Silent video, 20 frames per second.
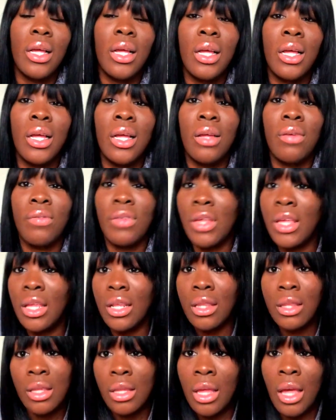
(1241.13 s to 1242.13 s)
of
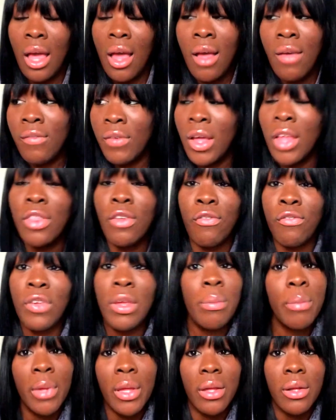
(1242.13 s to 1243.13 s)
other
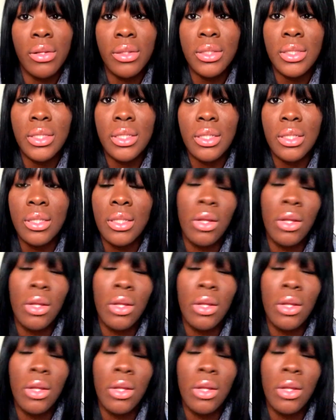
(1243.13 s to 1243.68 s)
females.